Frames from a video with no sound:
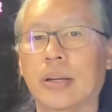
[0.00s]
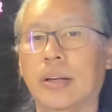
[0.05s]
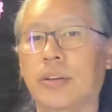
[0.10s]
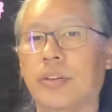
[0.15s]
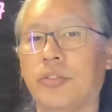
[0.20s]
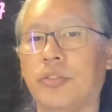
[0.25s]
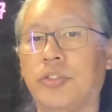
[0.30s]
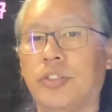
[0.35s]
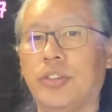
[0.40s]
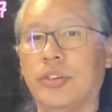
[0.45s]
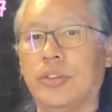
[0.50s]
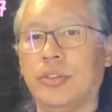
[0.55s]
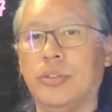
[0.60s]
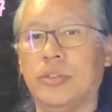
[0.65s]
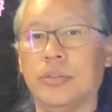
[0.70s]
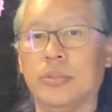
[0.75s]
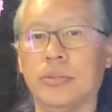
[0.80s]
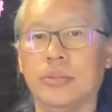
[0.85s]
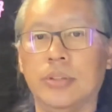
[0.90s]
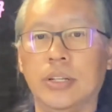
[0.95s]
If you
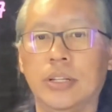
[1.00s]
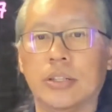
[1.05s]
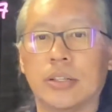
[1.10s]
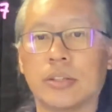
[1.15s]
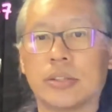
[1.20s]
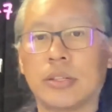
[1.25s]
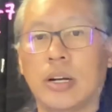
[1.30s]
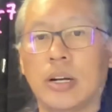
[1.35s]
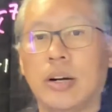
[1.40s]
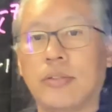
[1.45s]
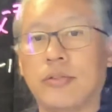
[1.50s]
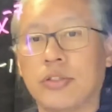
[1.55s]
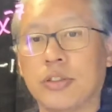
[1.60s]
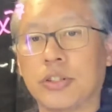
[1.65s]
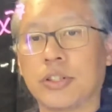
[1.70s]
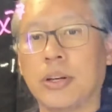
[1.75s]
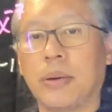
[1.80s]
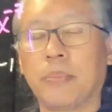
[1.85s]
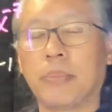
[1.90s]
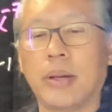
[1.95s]
need to solve for
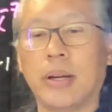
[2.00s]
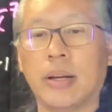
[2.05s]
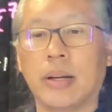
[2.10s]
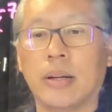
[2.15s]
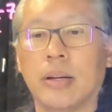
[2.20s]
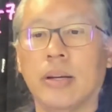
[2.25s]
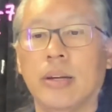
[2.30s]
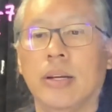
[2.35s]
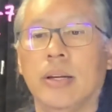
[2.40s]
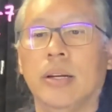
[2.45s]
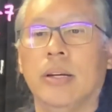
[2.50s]
something,